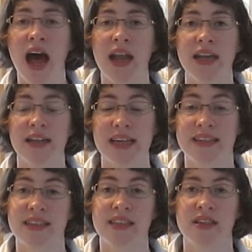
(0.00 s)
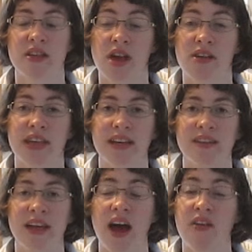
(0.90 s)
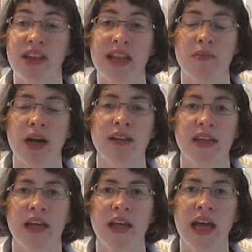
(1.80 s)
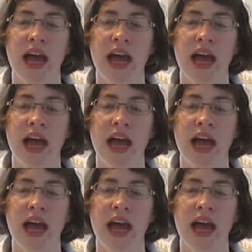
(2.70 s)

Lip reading: and it's those things that are in their mind and